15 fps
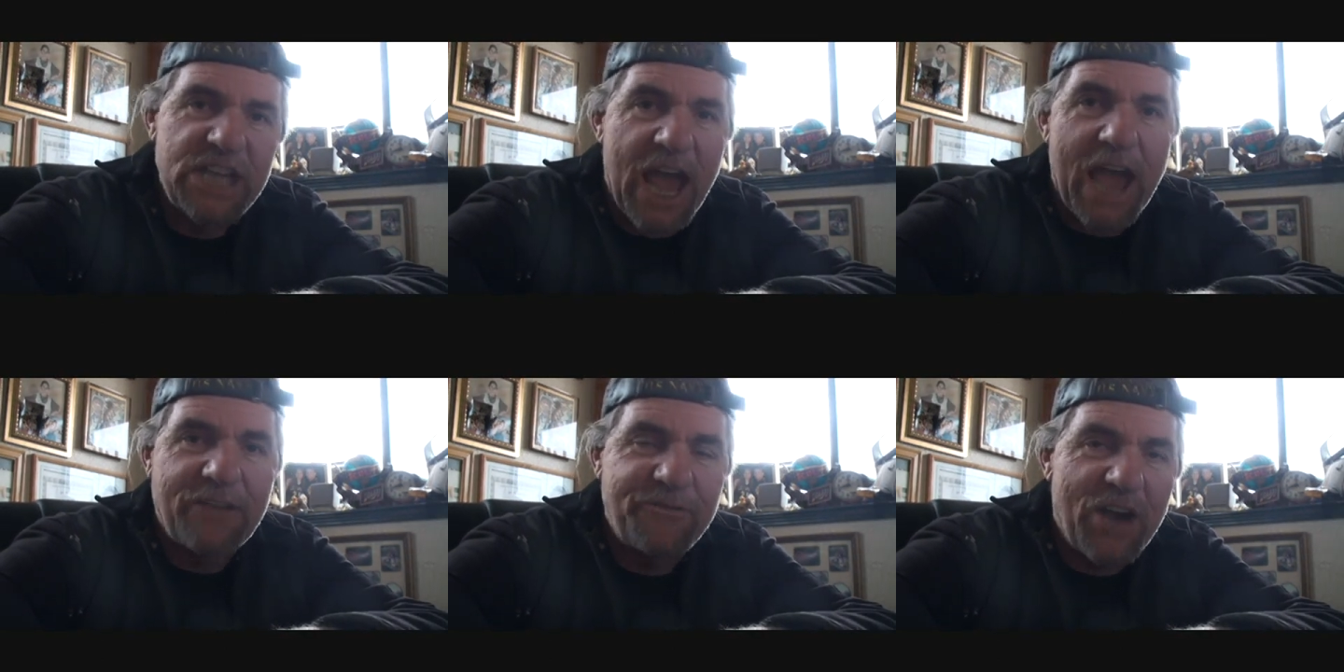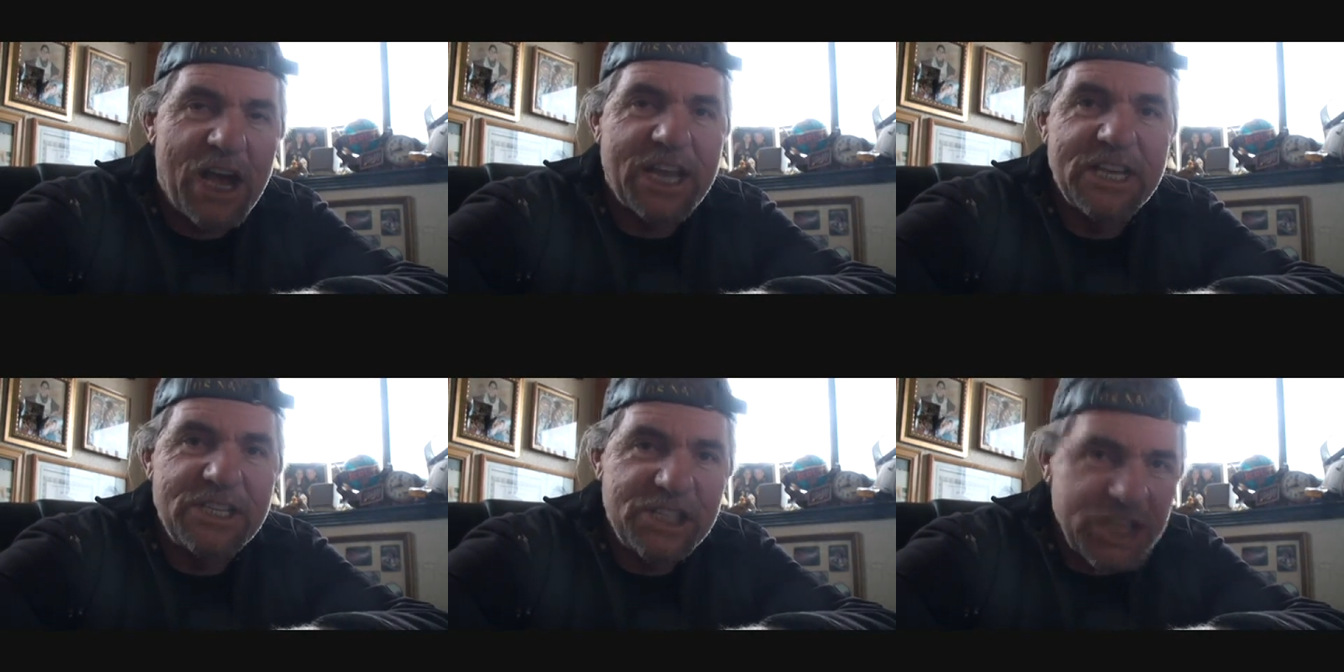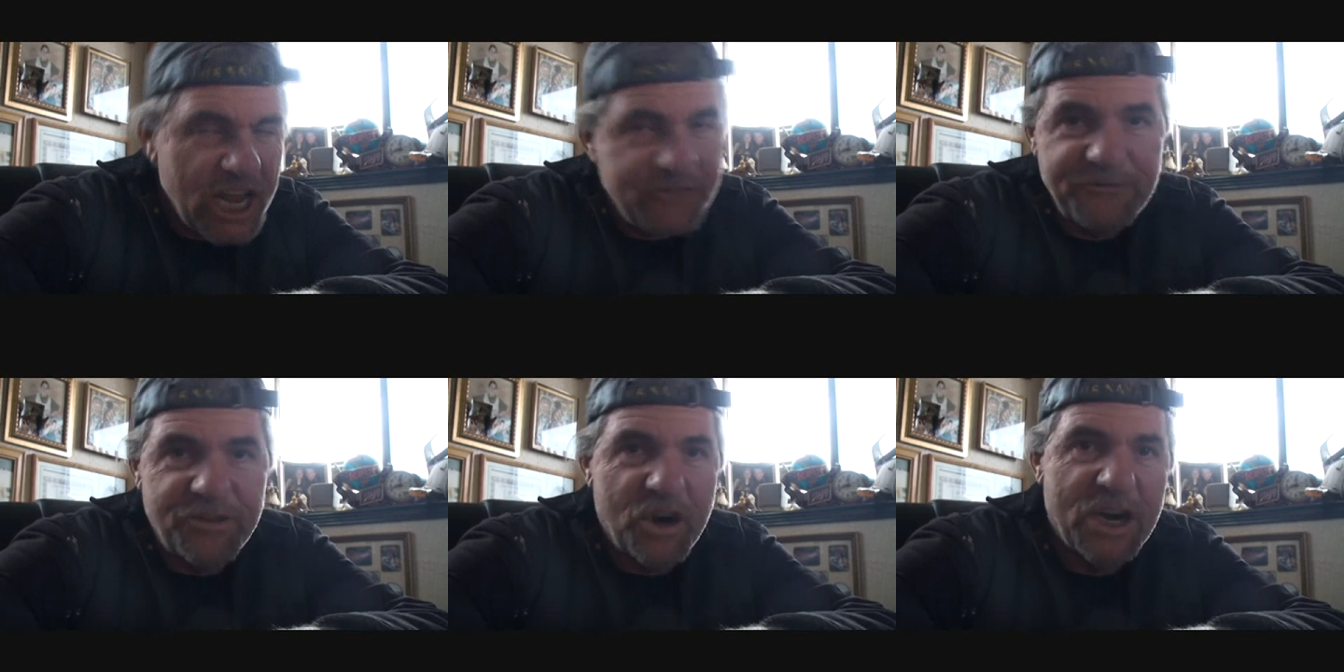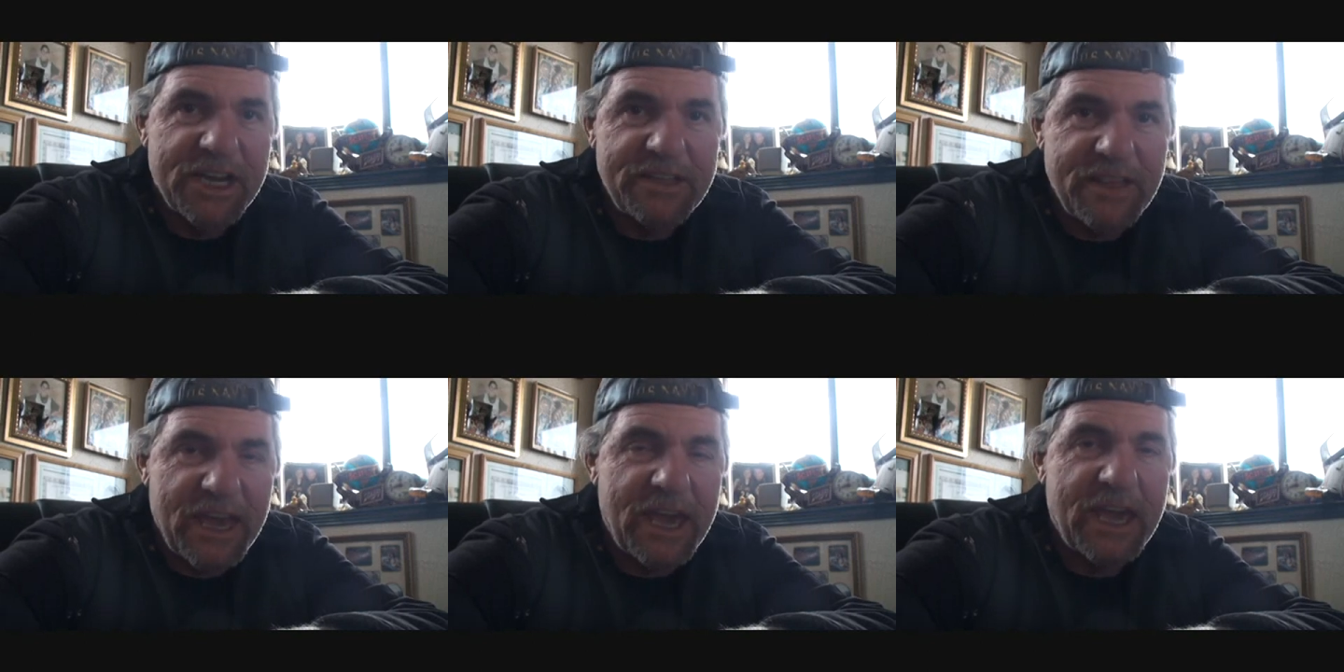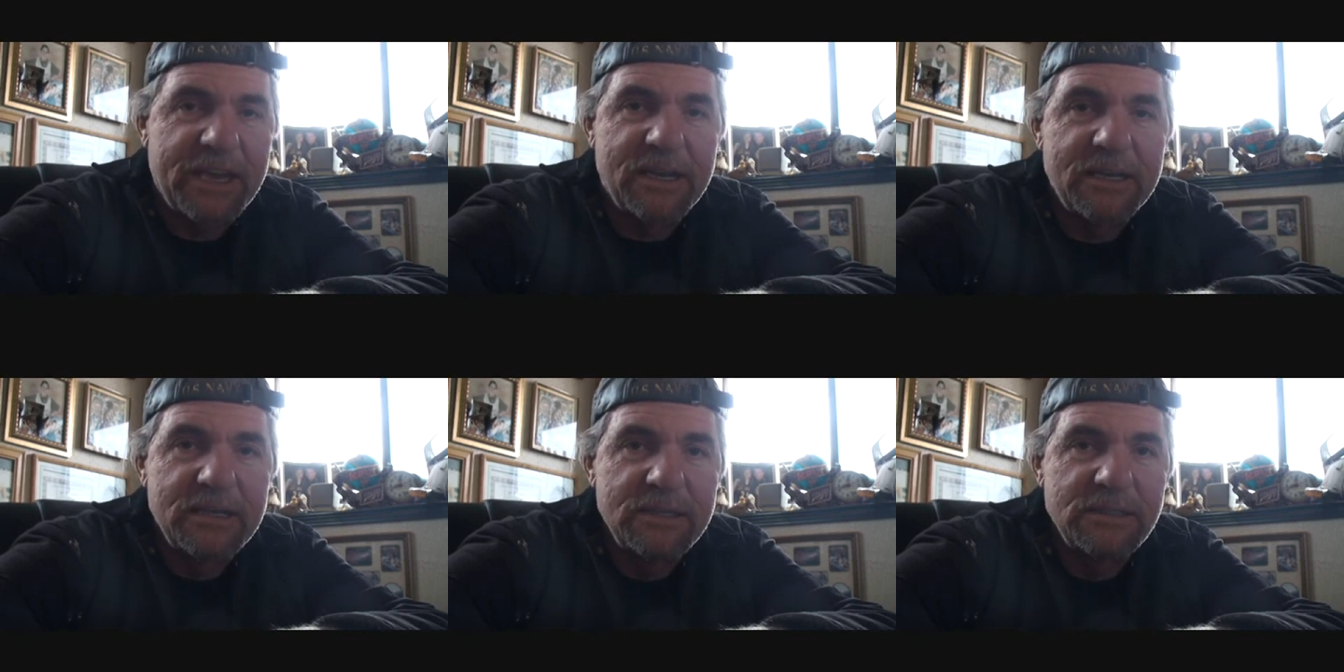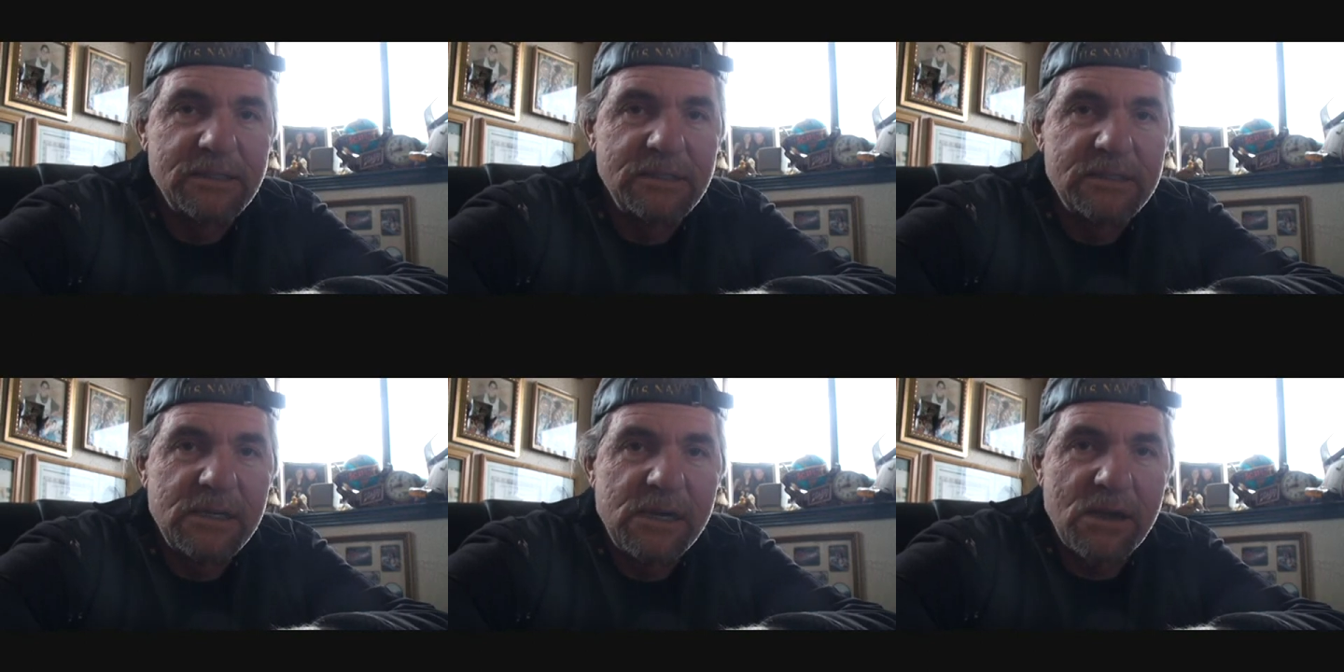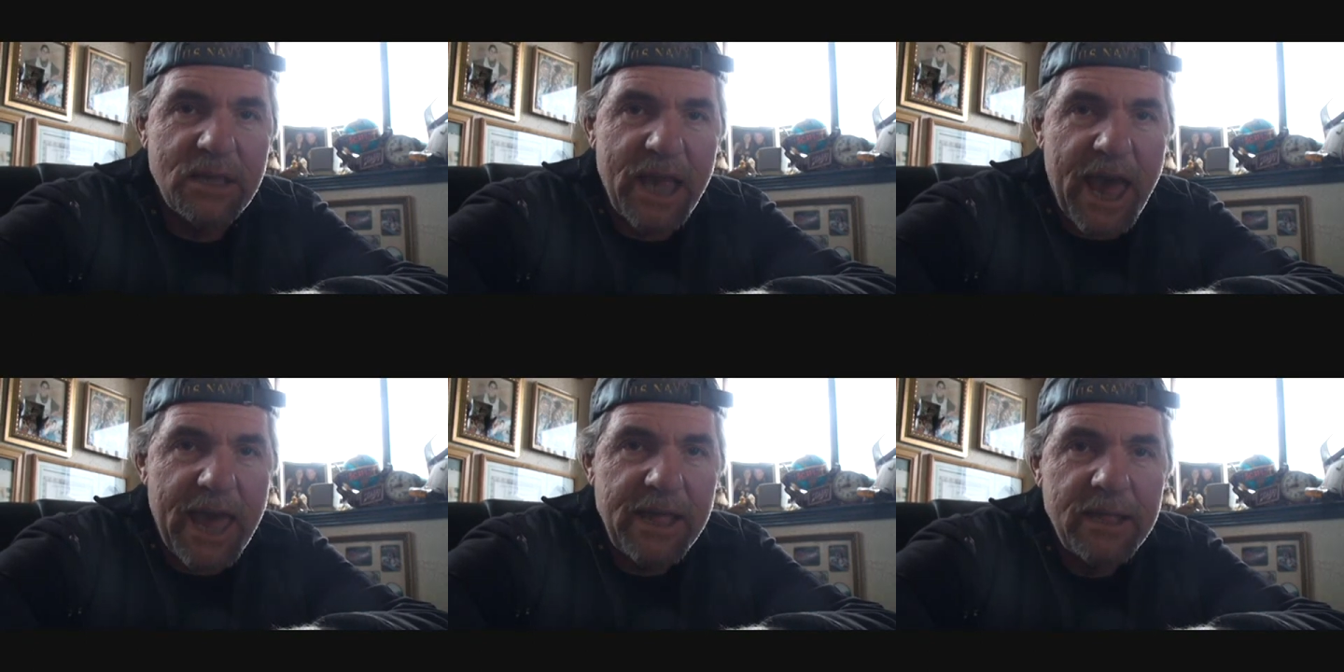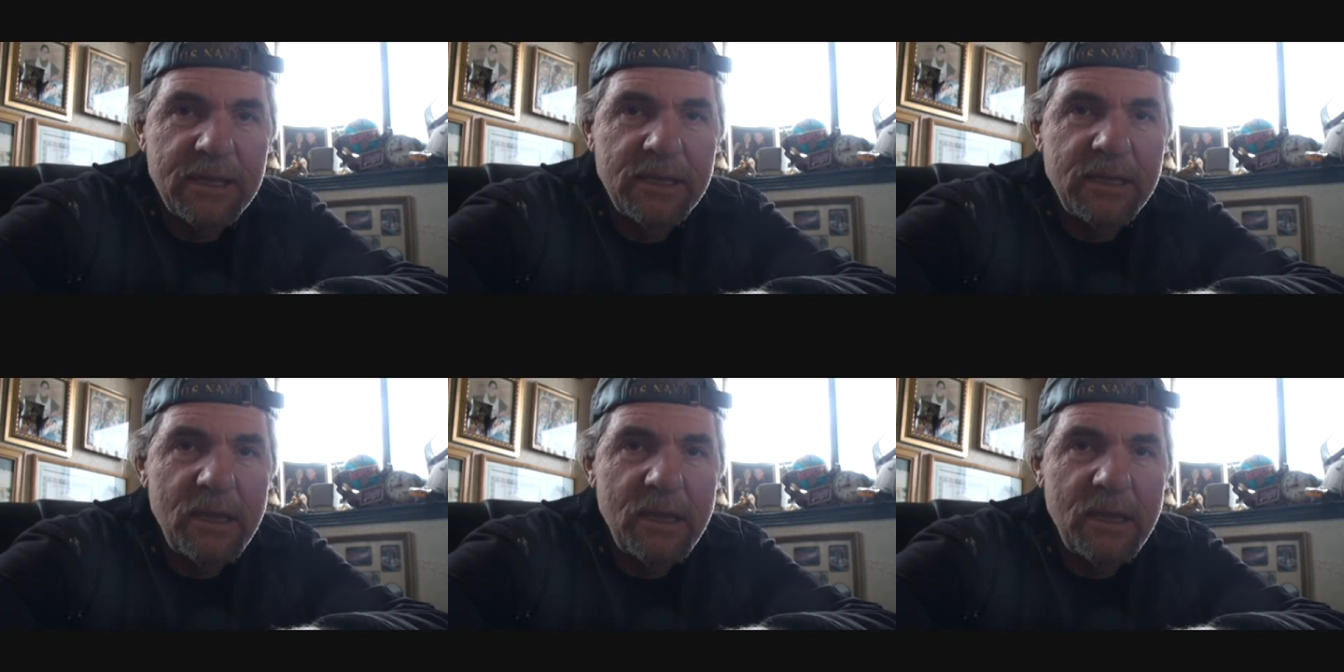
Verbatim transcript: jack fucking shit for you then. Okay?